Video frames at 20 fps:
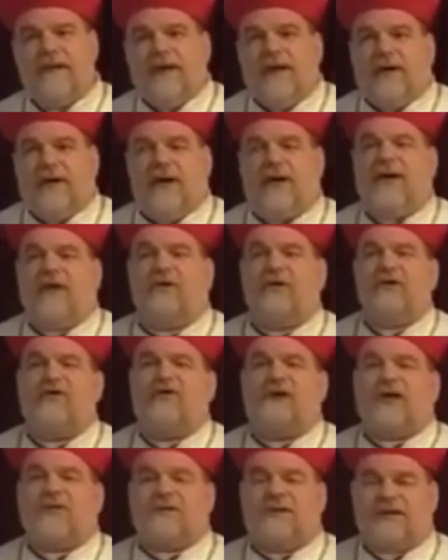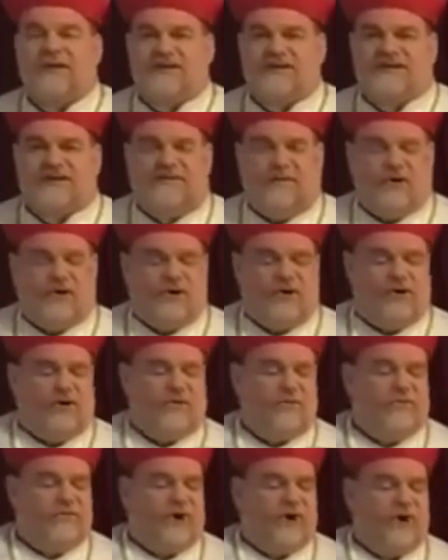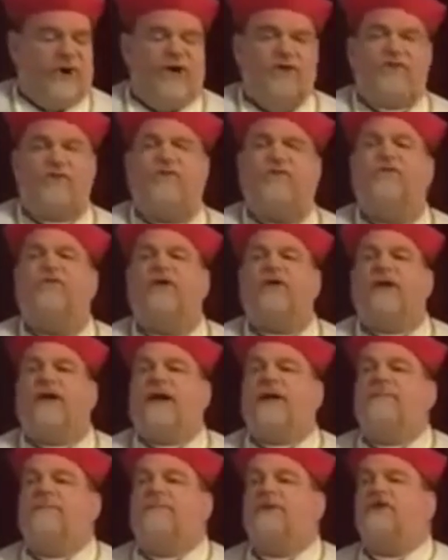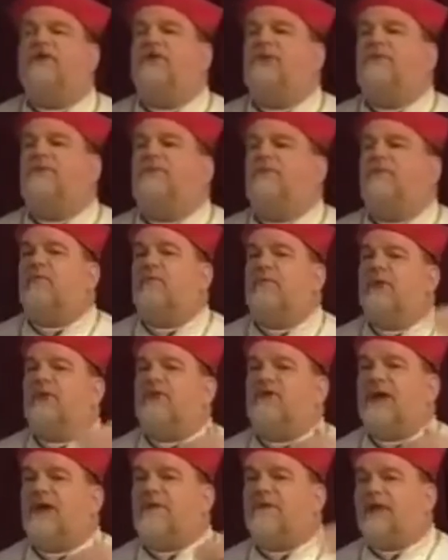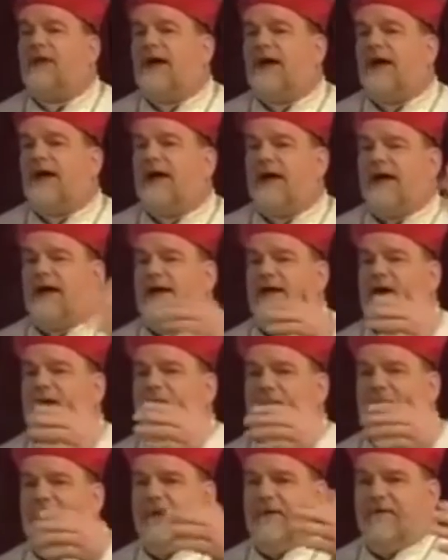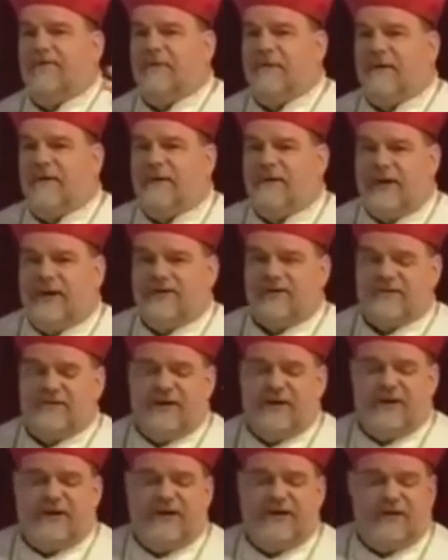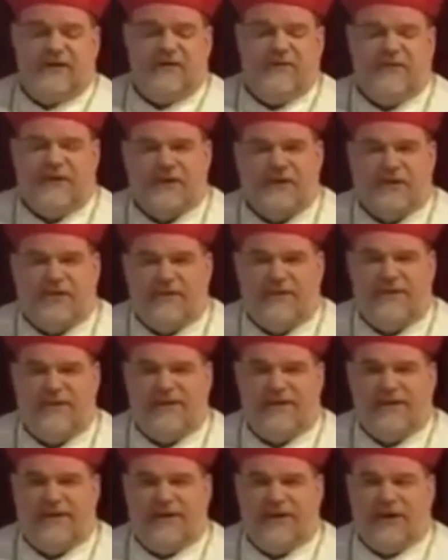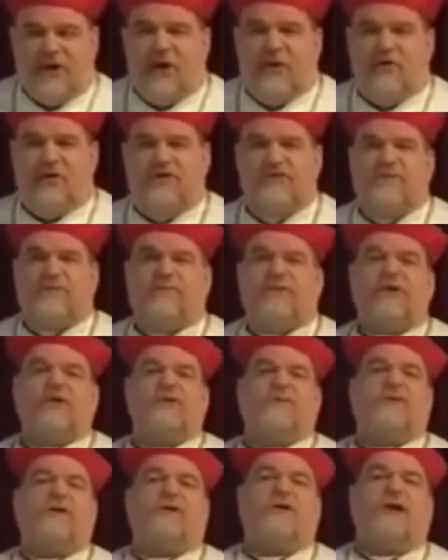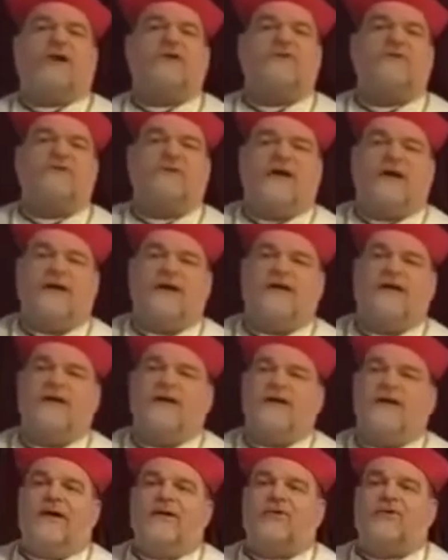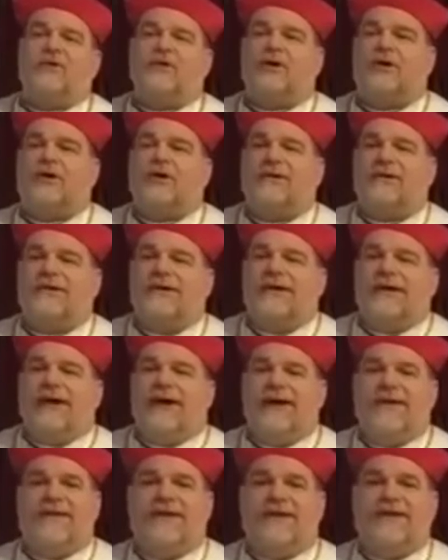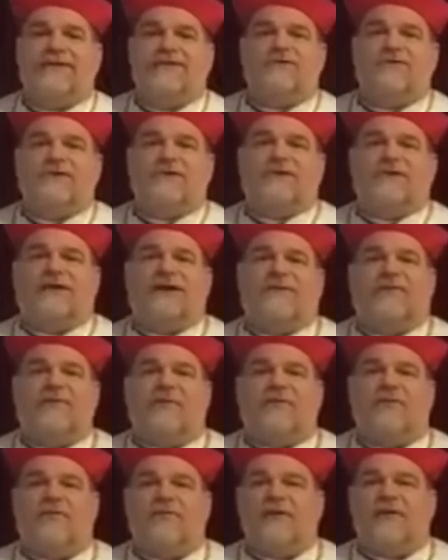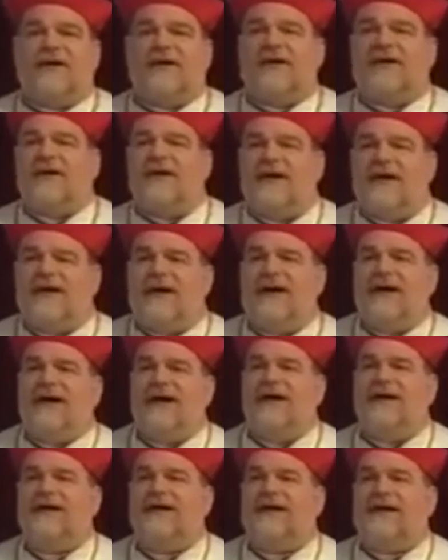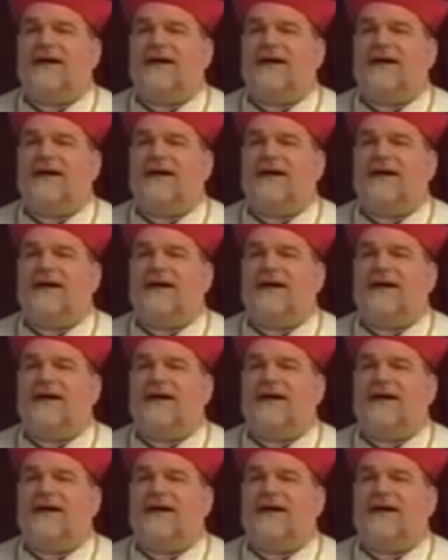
Why don't you check the list of all the cardinals and bishops? want to check the line, Lienart may have consecrated another bishop who was a bishop that consecrated Took. And then Took, therefore, would be an